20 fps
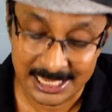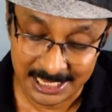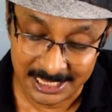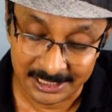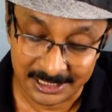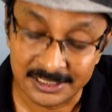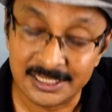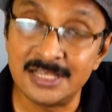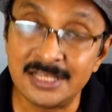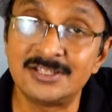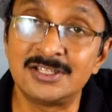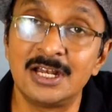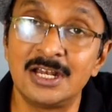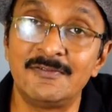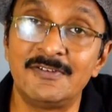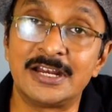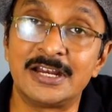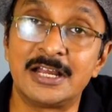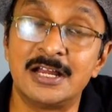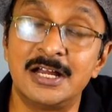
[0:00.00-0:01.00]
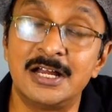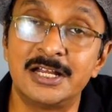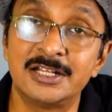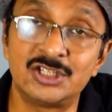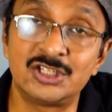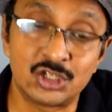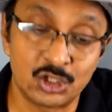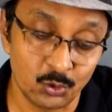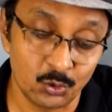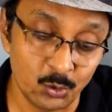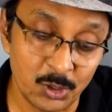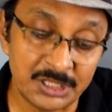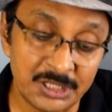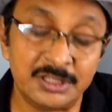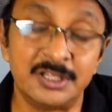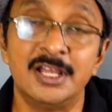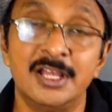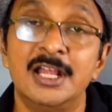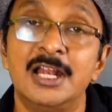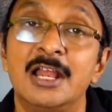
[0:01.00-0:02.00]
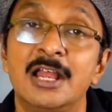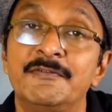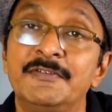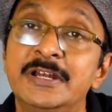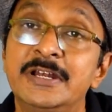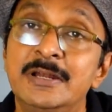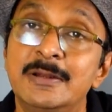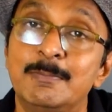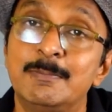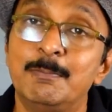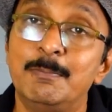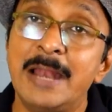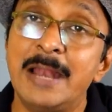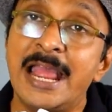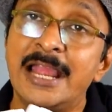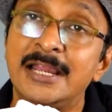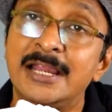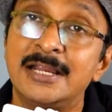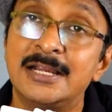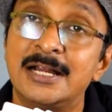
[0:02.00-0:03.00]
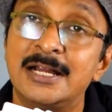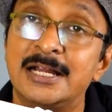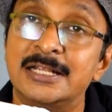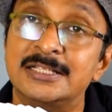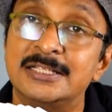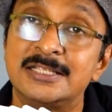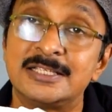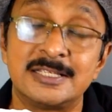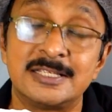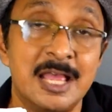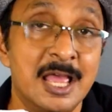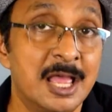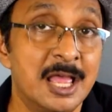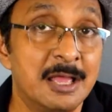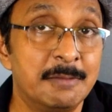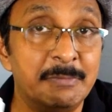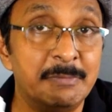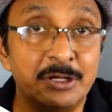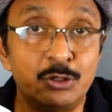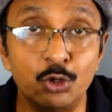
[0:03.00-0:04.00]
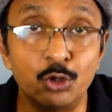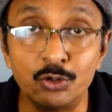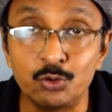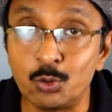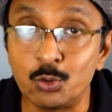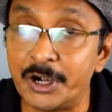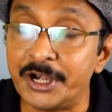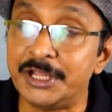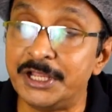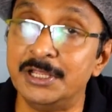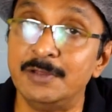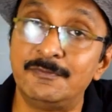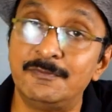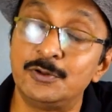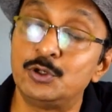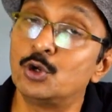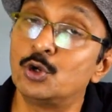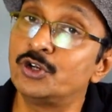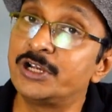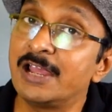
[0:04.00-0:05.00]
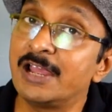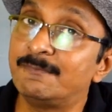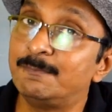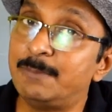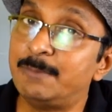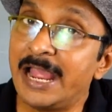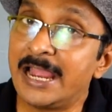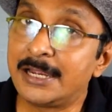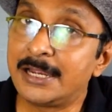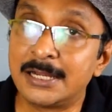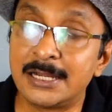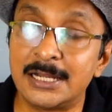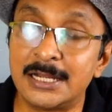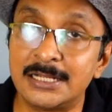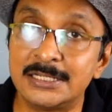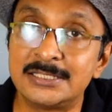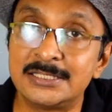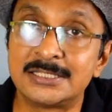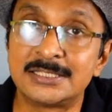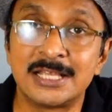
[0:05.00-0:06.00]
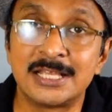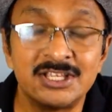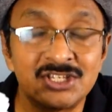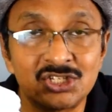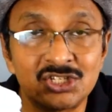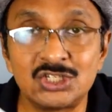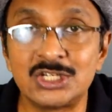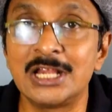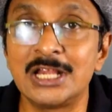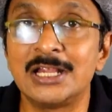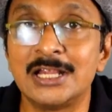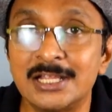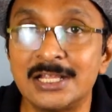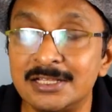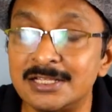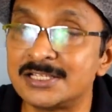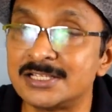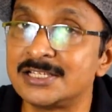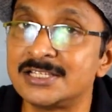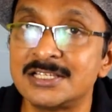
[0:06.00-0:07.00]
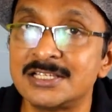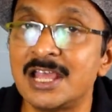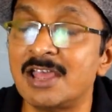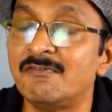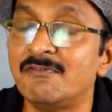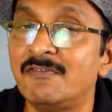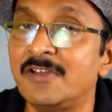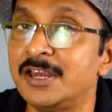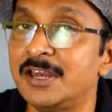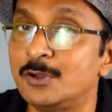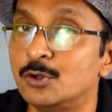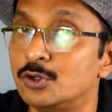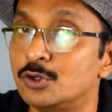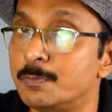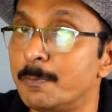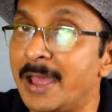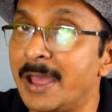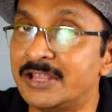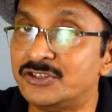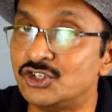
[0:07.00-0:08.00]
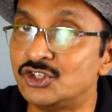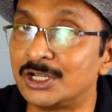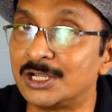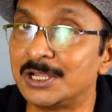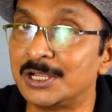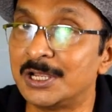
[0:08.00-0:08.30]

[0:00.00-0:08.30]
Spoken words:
these 11 cards with 11 blank cards. But don't worry, if you don't have blank cards, still this is a very good magic.